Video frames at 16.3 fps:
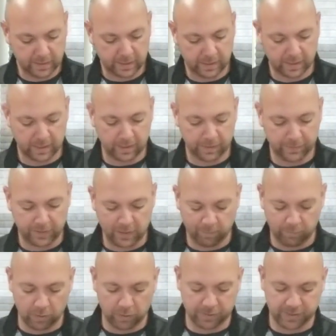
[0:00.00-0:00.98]
the
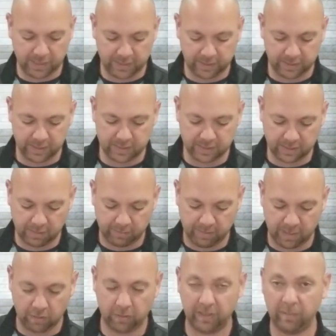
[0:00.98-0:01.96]
numbers on this come
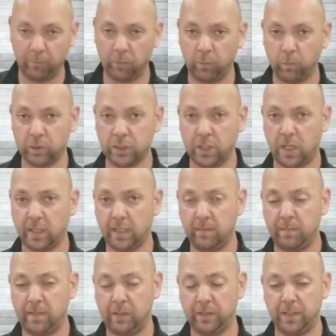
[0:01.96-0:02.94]
out, and when we're talking
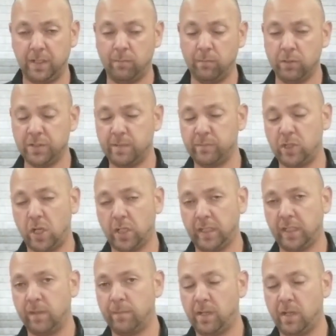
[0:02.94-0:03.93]
about the numbers, I'm
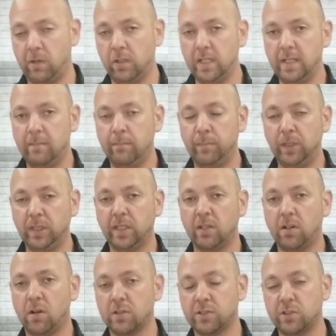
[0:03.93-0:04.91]
talking about building
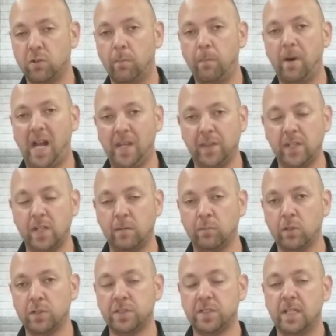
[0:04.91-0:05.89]
an arsenal by the
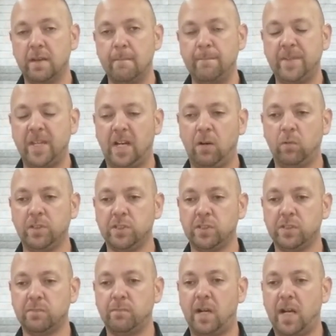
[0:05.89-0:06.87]
numbers, which
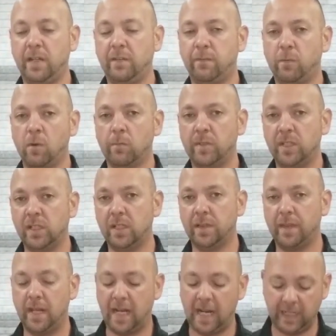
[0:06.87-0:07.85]
is my formula
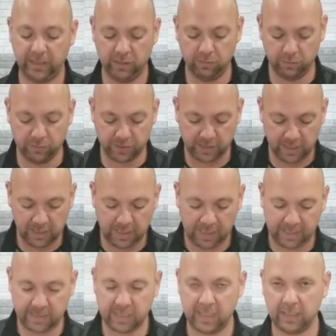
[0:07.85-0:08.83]
that I use.
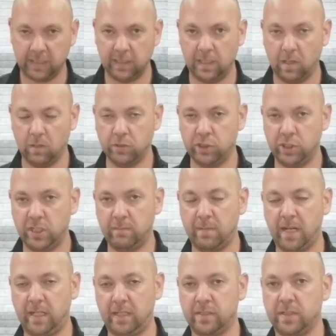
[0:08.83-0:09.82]
I take the RG
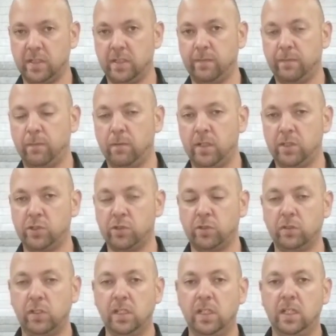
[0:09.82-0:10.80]
minus the
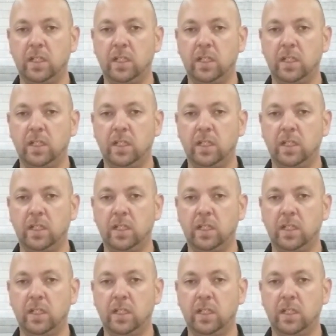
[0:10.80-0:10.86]
differential,